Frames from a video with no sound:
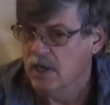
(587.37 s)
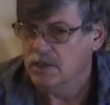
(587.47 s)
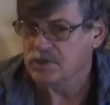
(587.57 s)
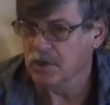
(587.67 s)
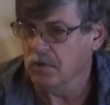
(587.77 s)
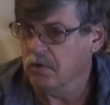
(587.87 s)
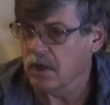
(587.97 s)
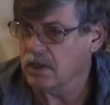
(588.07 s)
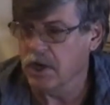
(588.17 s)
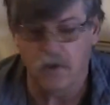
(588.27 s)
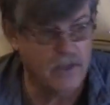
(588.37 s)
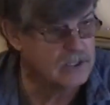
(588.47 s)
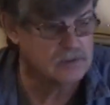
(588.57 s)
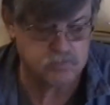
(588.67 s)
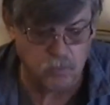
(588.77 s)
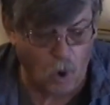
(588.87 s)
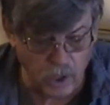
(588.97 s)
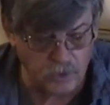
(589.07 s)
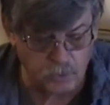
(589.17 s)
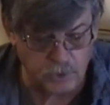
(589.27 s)
So, you know, that's one
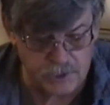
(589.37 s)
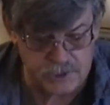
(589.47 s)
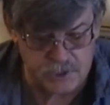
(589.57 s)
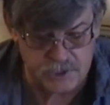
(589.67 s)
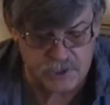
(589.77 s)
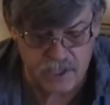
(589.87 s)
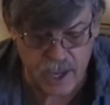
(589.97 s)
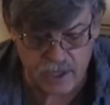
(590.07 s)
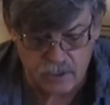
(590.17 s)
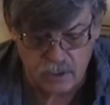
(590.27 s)
of the reasons that